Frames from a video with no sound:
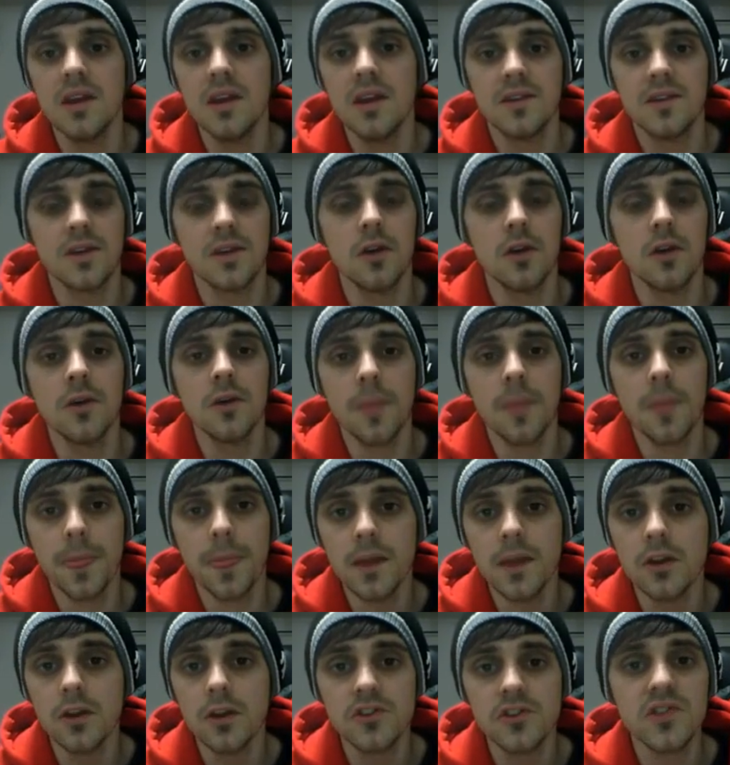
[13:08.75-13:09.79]
So,
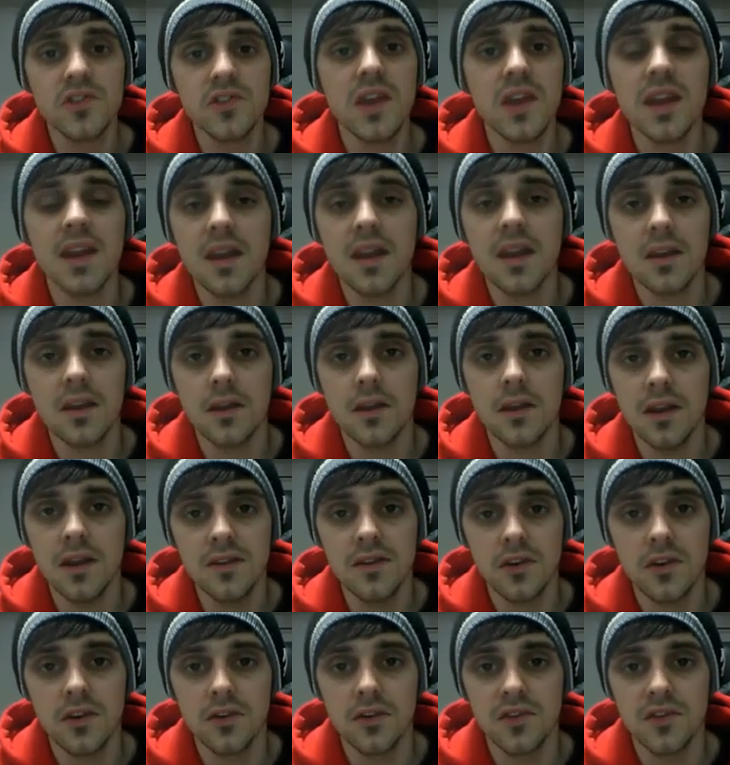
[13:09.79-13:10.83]
just take that
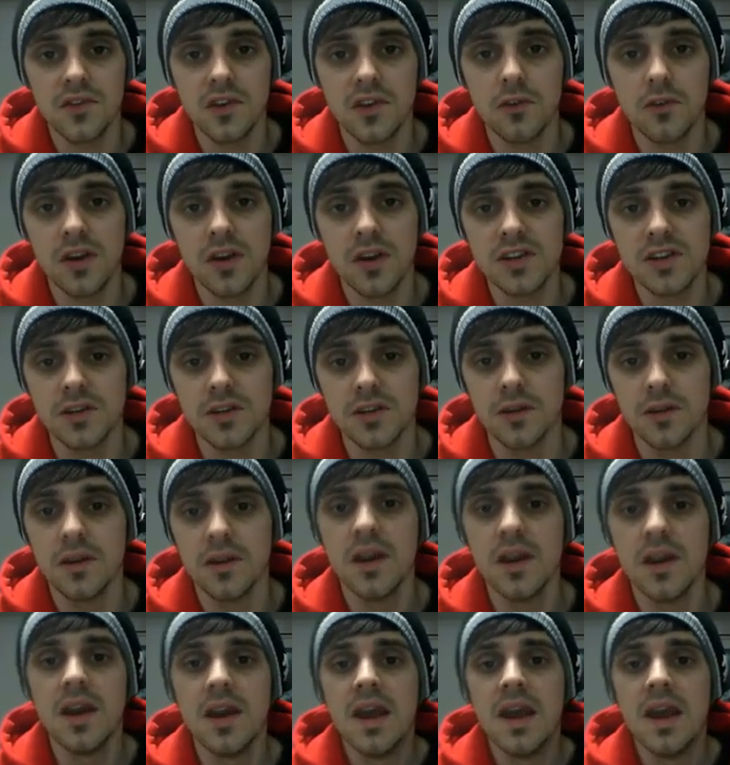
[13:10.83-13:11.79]
into consideration.